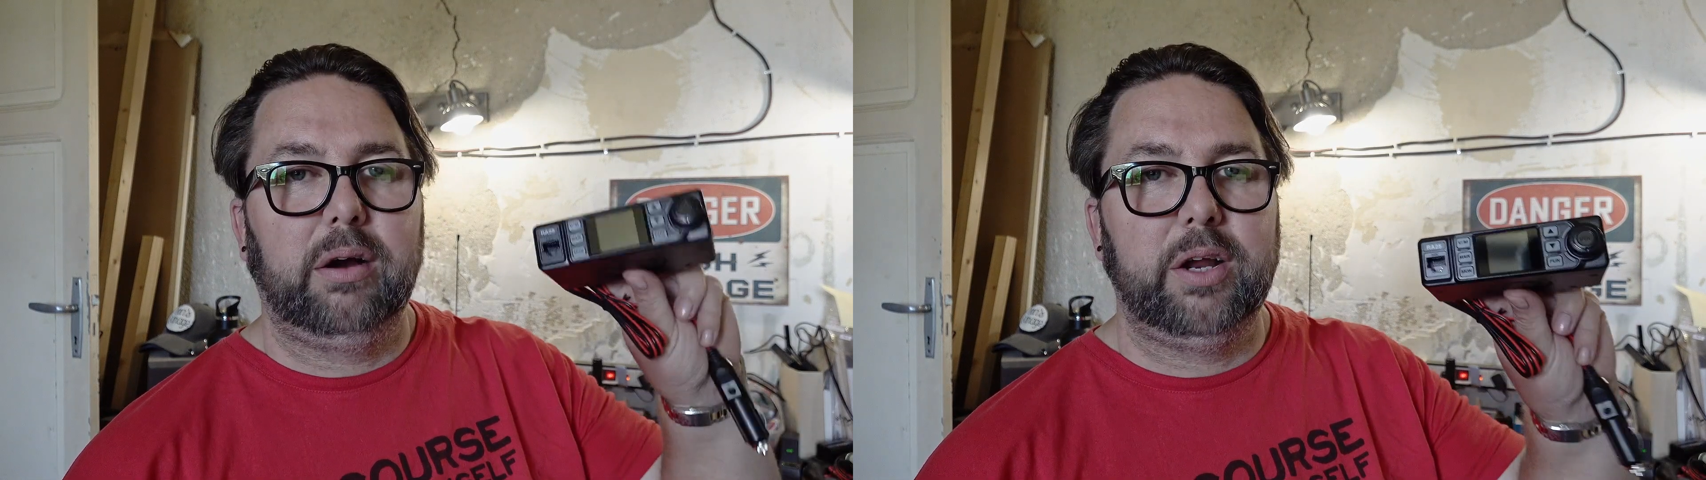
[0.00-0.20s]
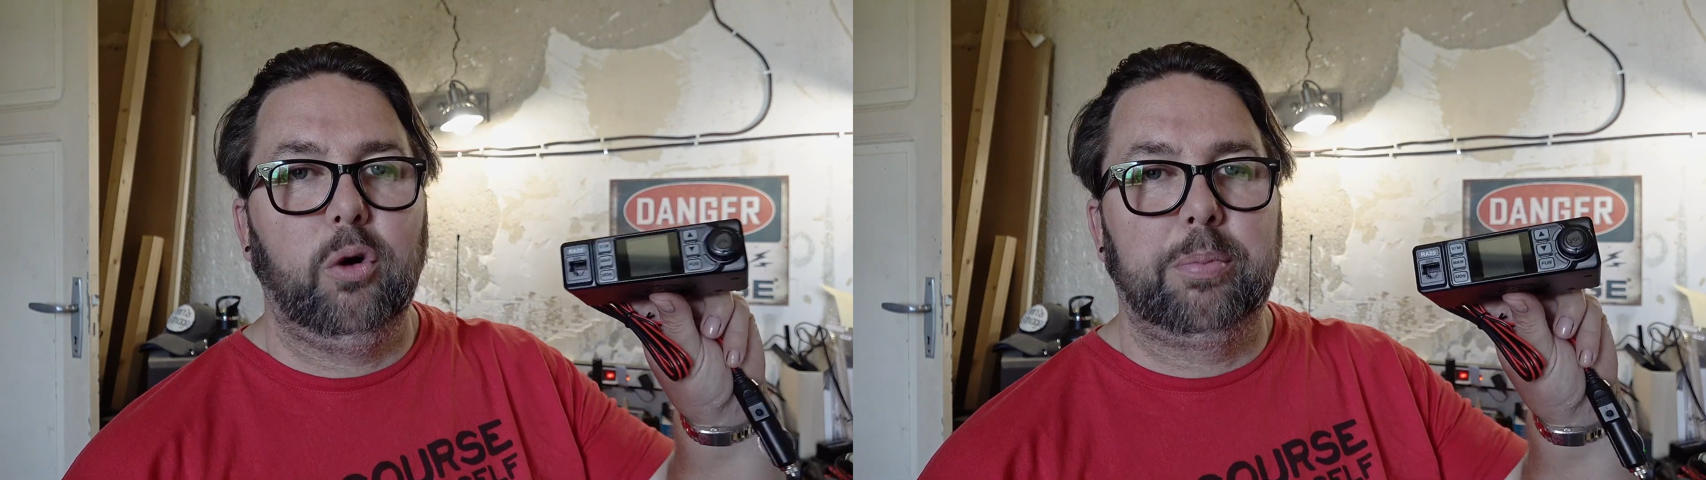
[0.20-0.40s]

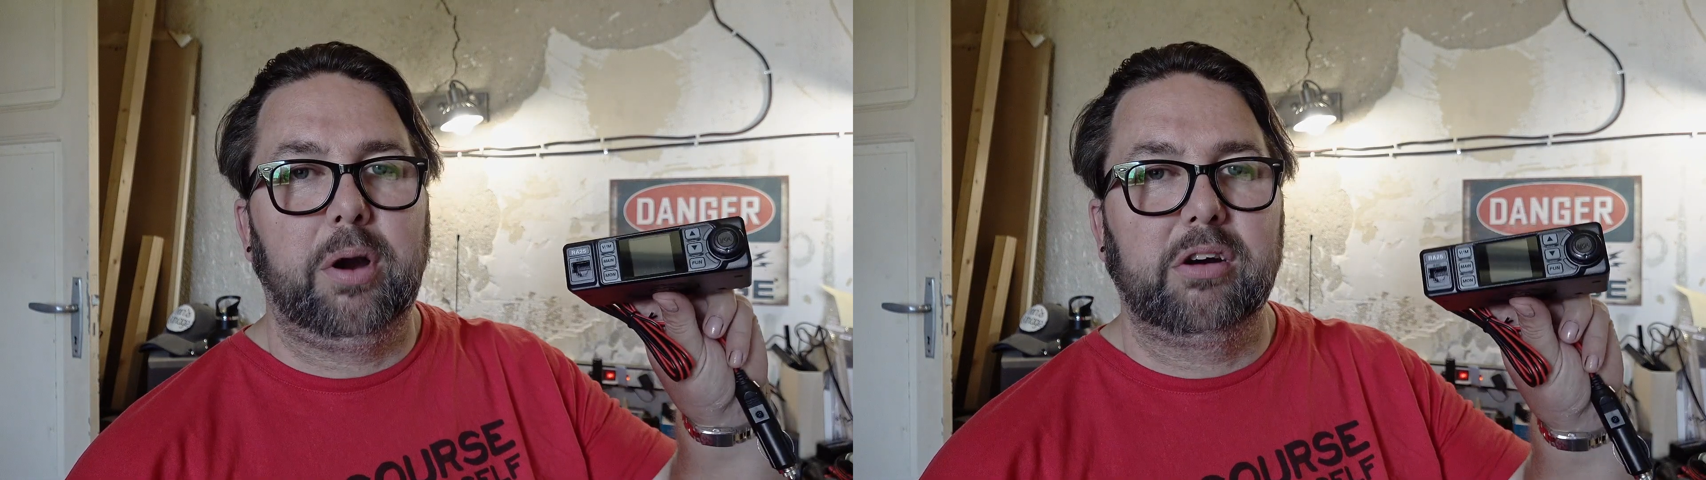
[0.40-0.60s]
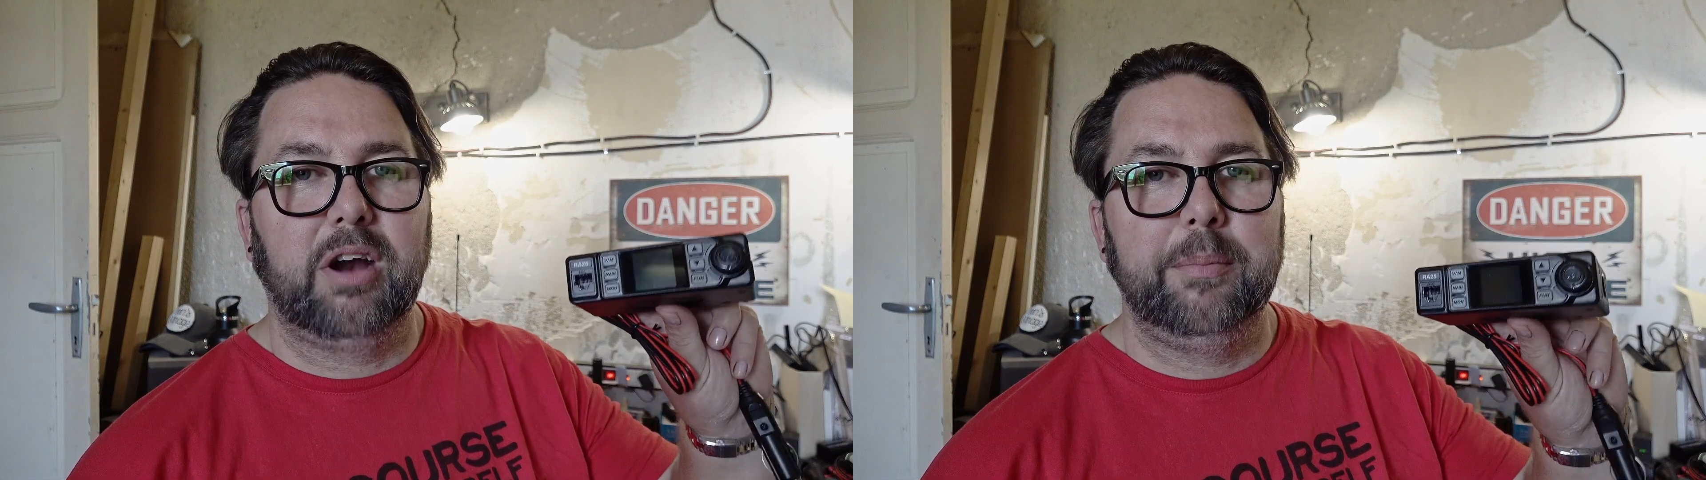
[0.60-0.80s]
get it all
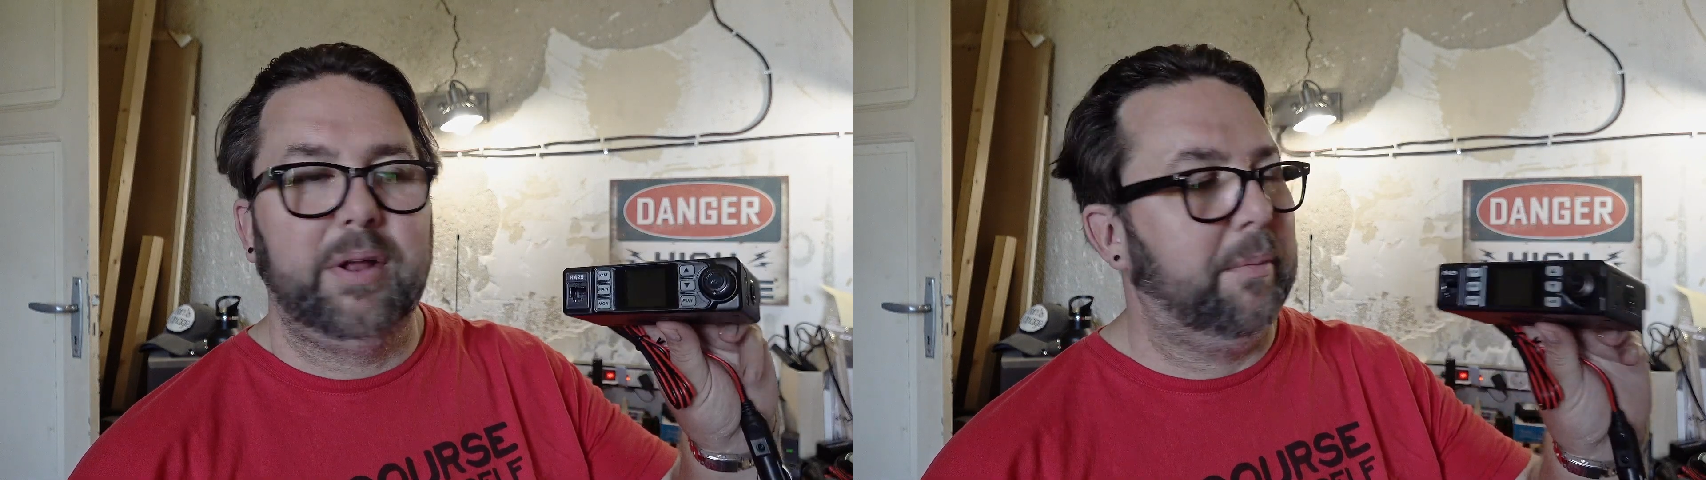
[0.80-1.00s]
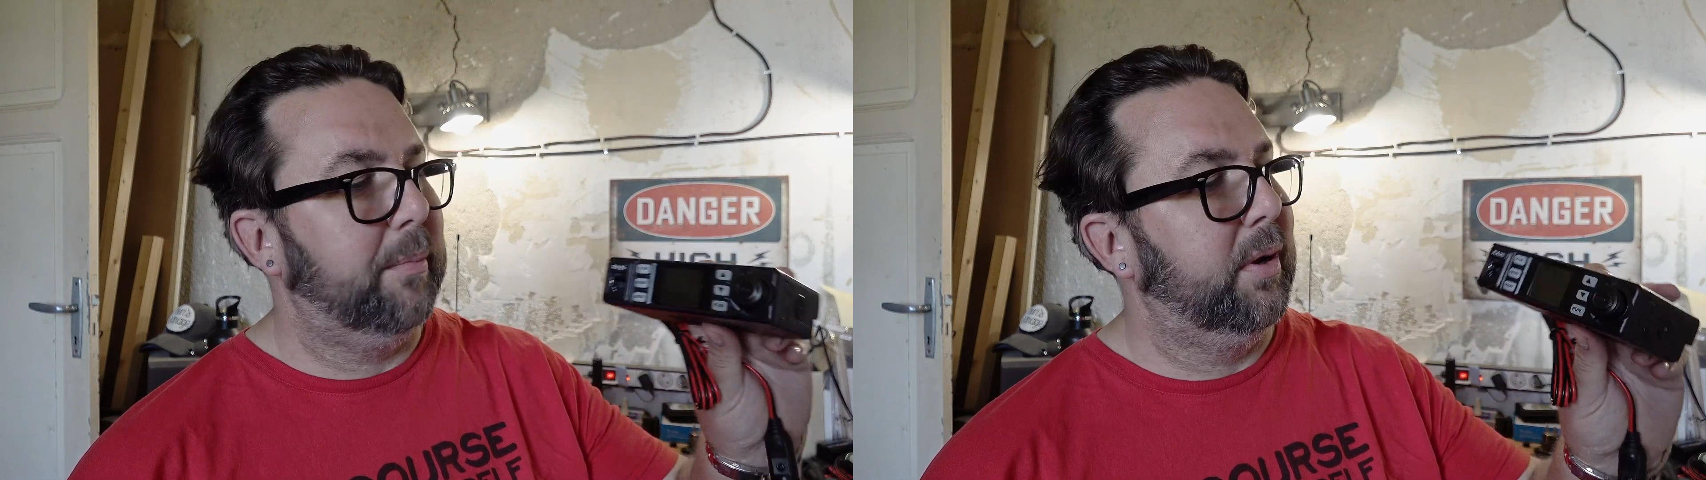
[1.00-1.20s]
programmed
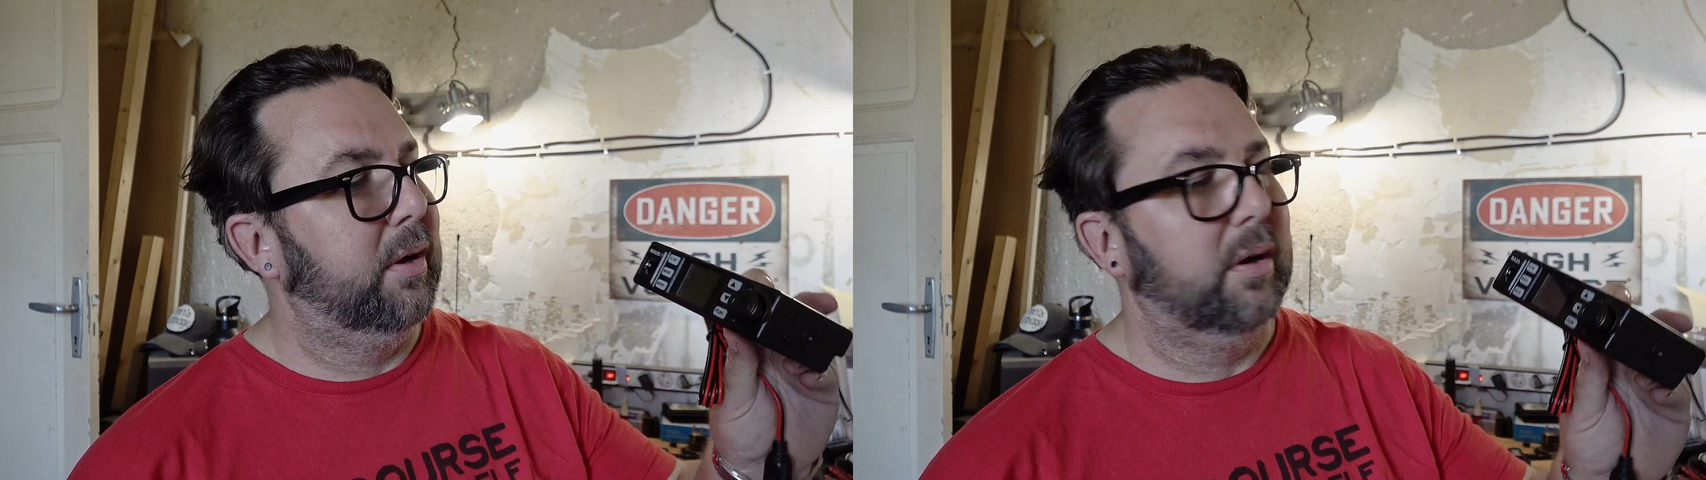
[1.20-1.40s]
up,